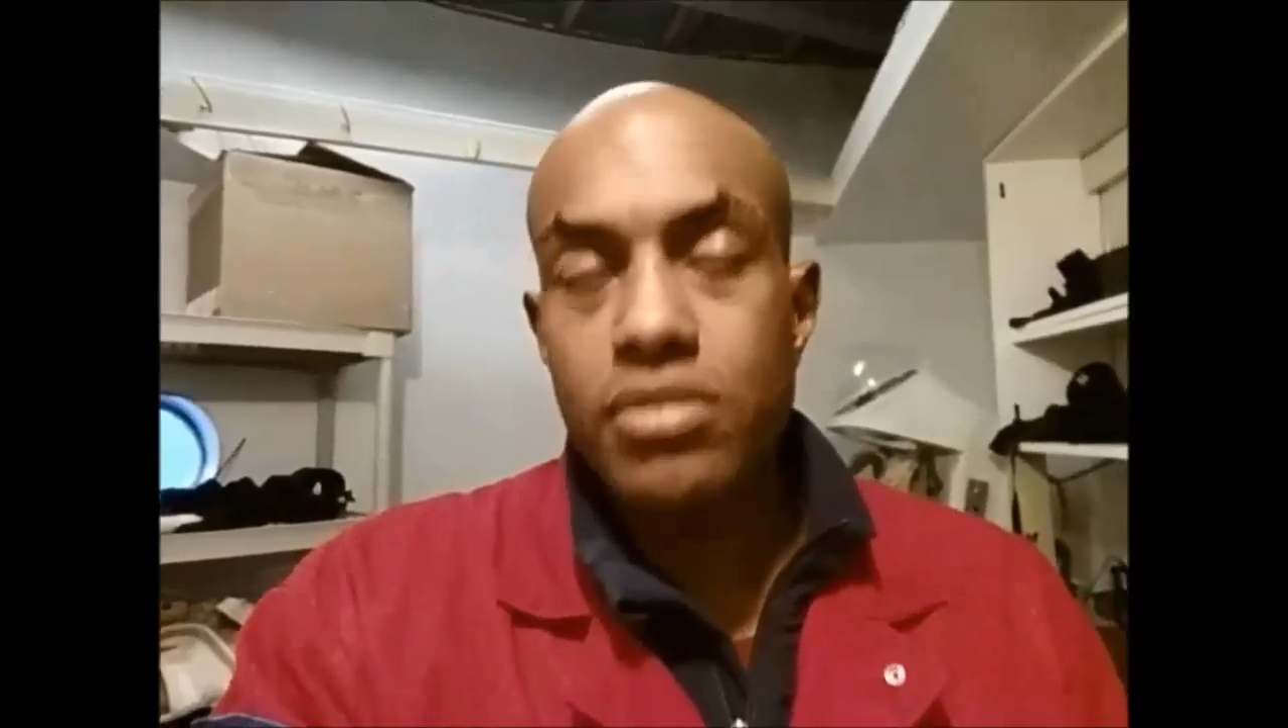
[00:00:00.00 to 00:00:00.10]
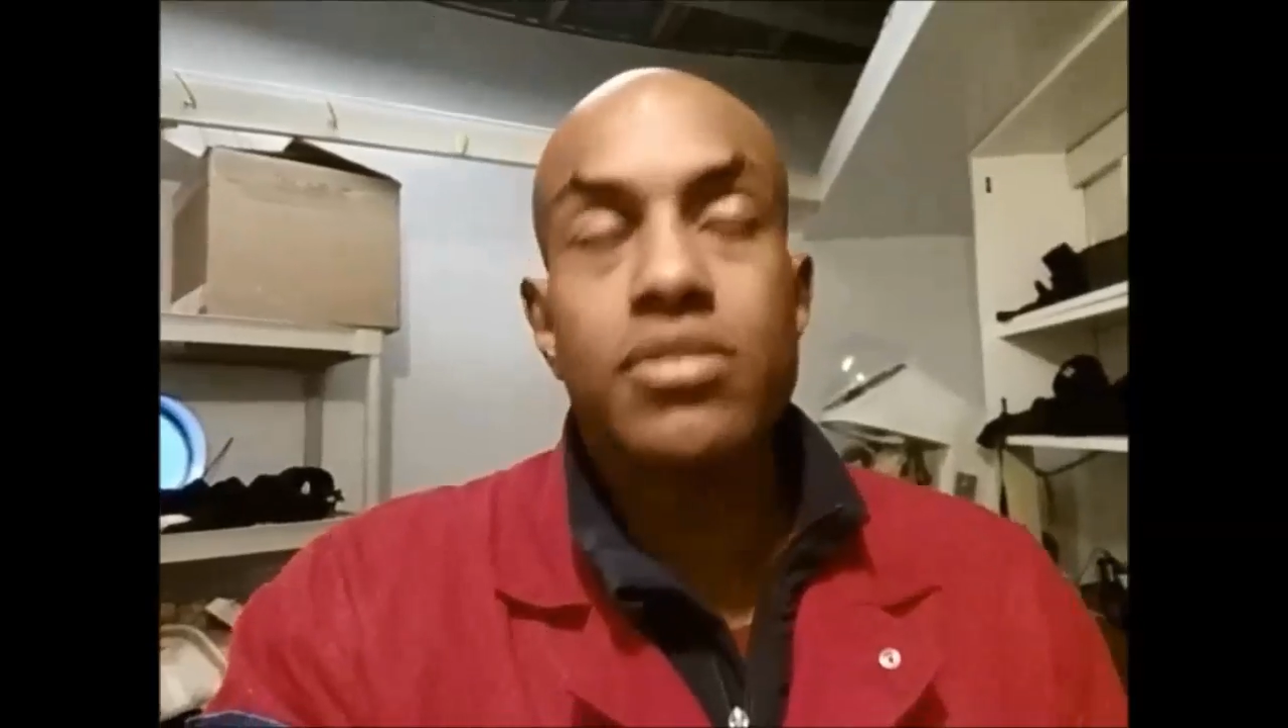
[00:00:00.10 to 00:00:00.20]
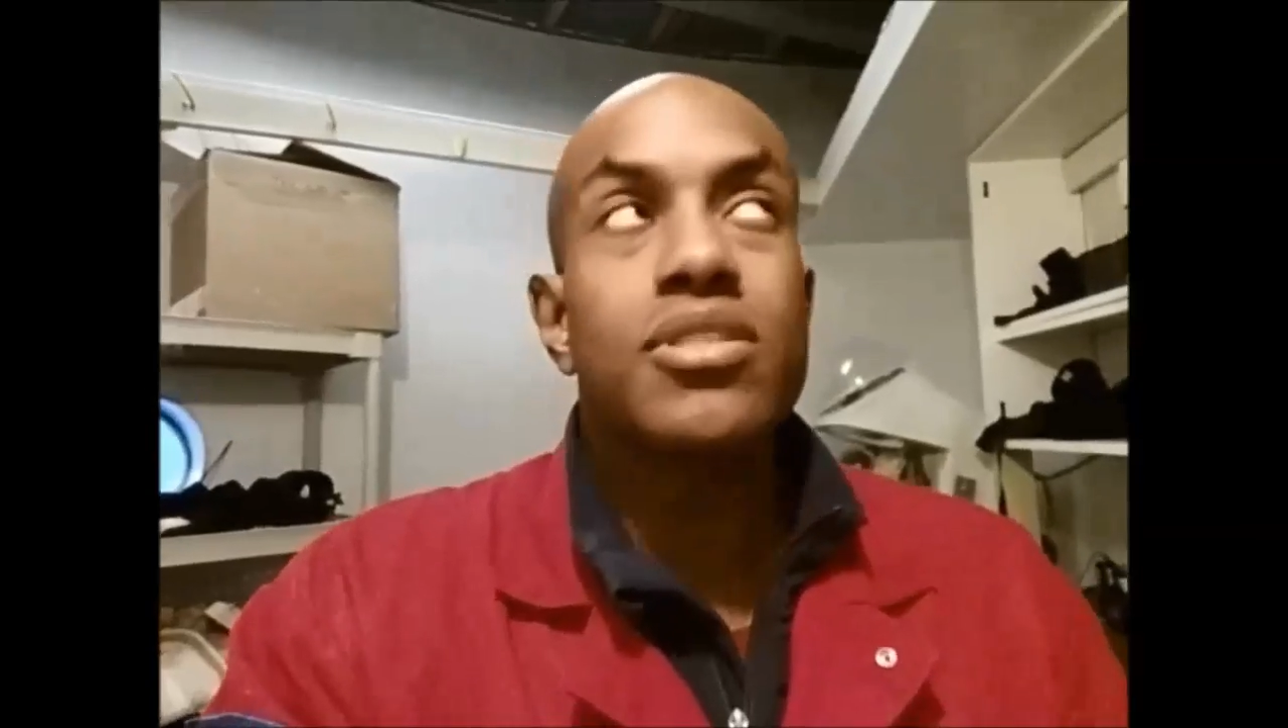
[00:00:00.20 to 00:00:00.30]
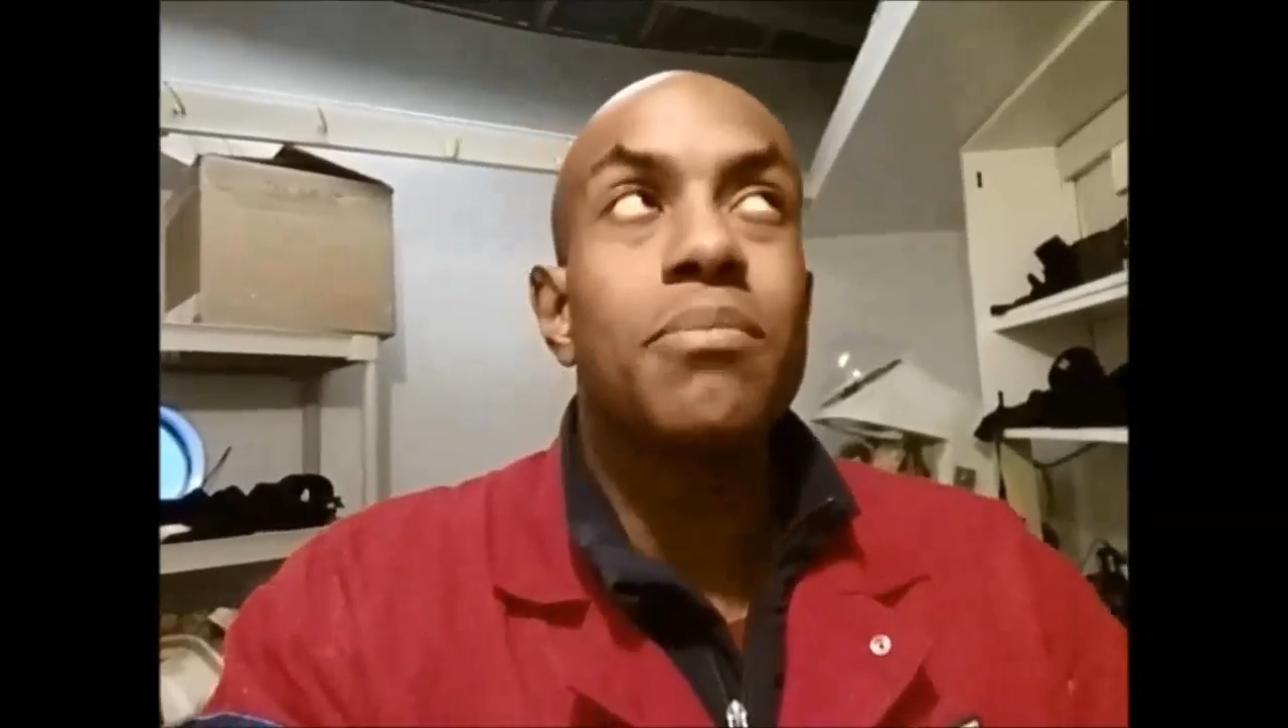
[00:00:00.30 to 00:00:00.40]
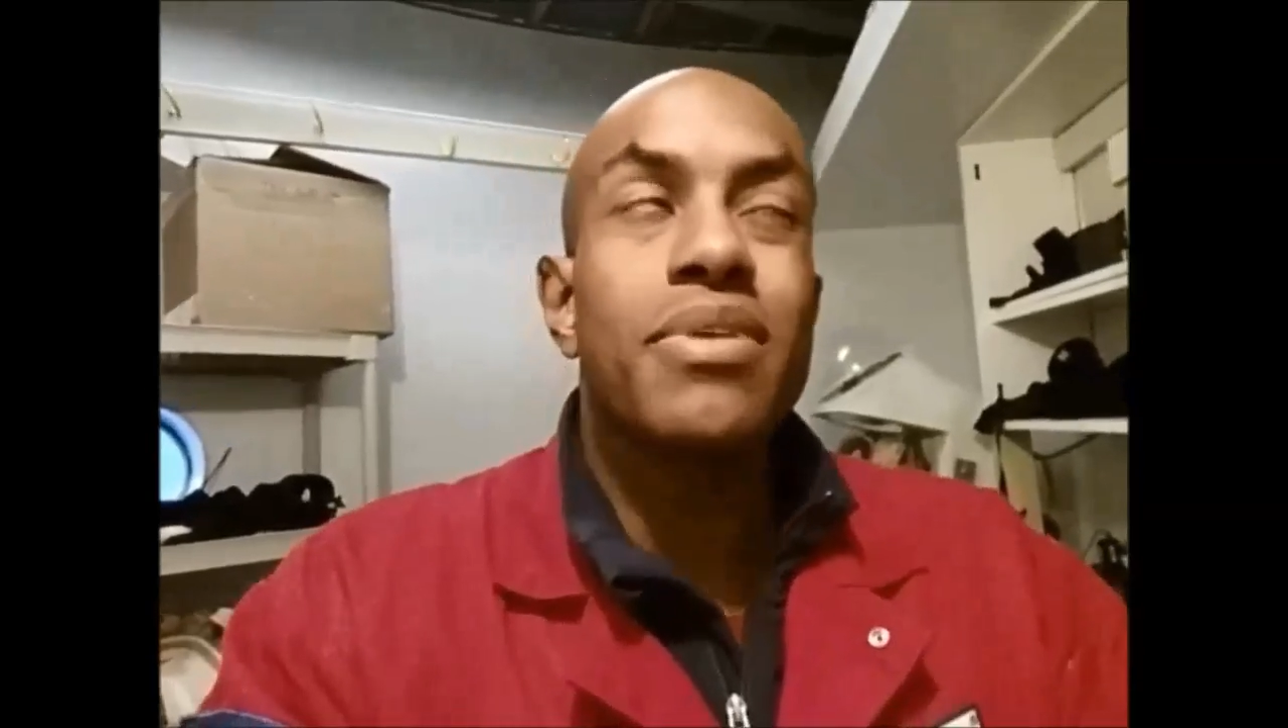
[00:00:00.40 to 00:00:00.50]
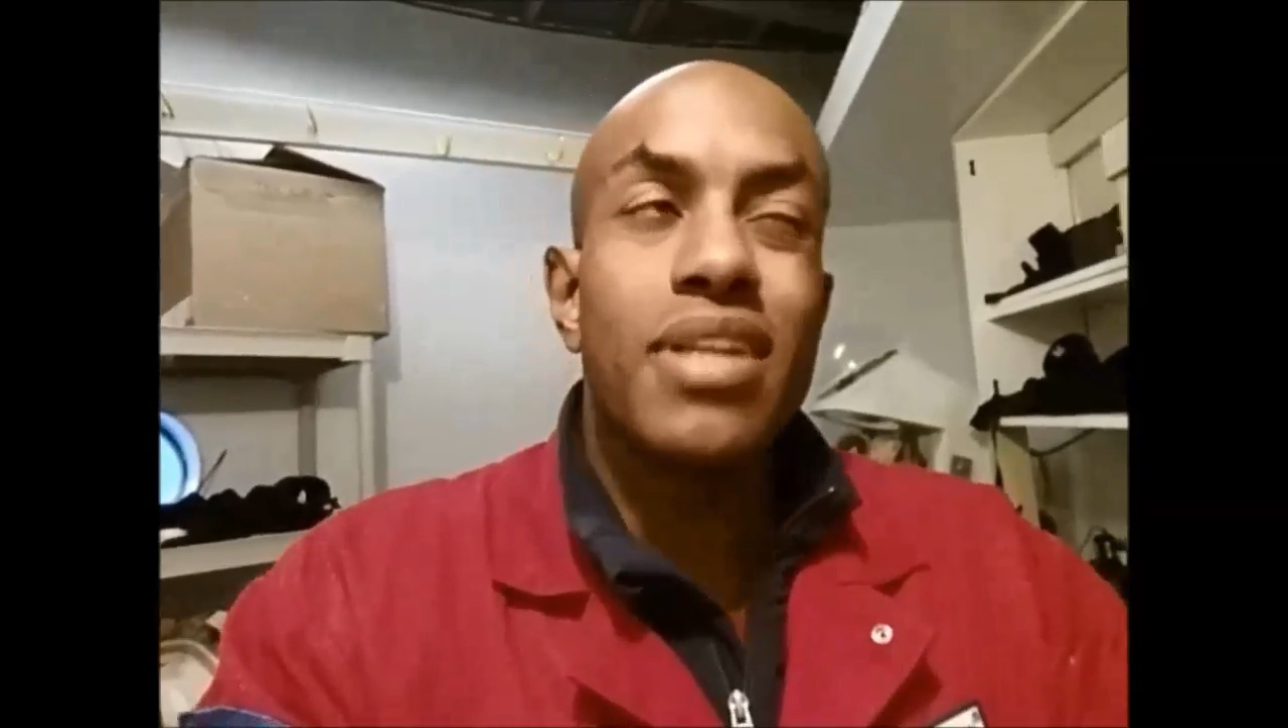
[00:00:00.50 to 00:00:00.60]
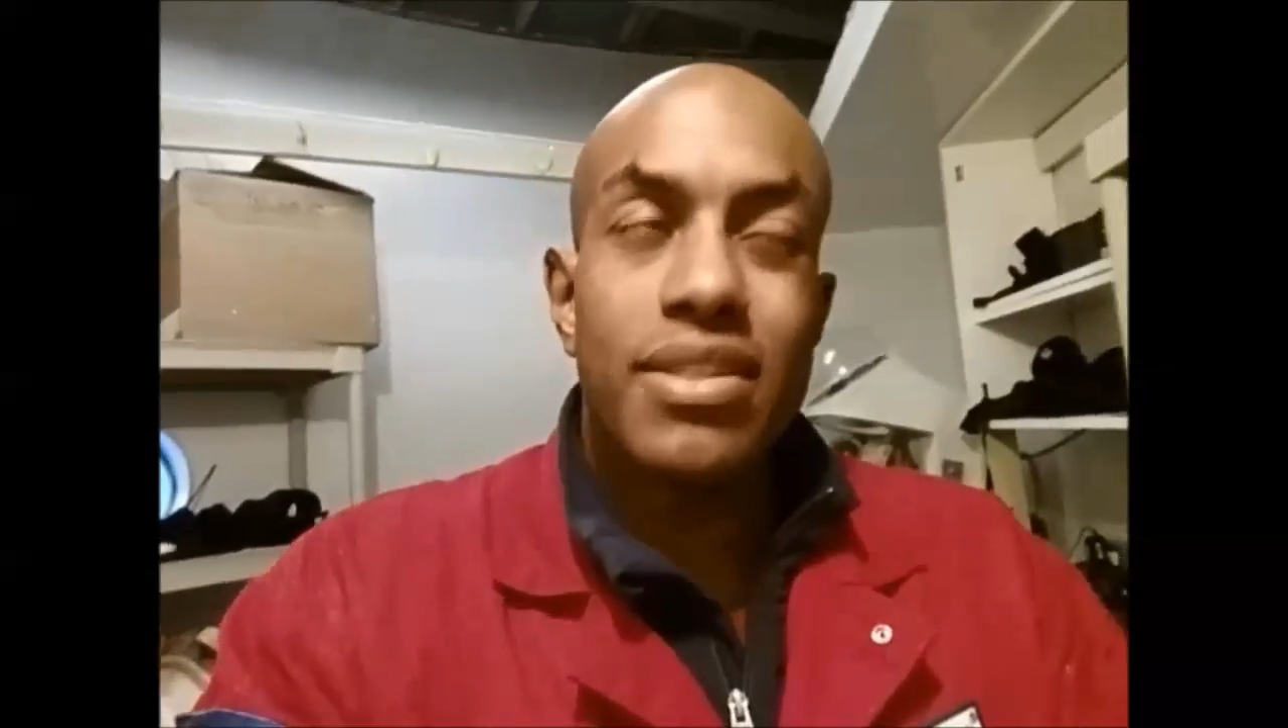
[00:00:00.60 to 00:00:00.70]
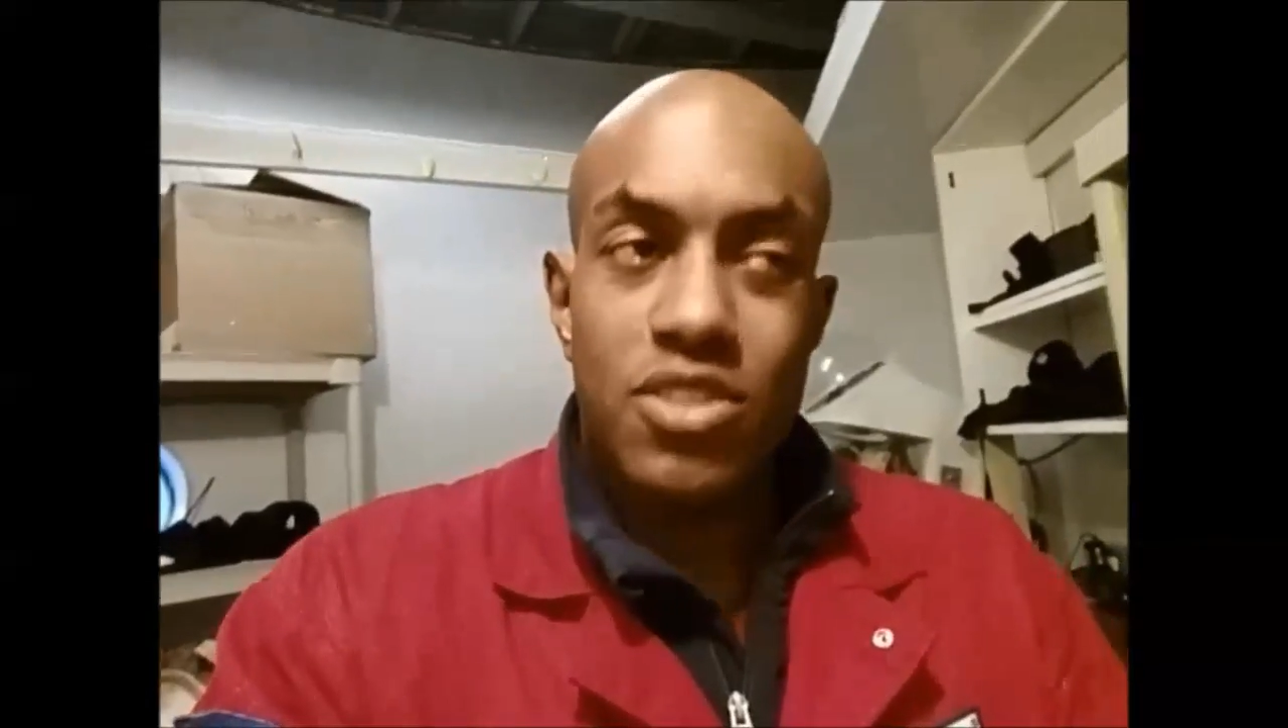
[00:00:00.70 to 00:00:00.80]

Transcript: something like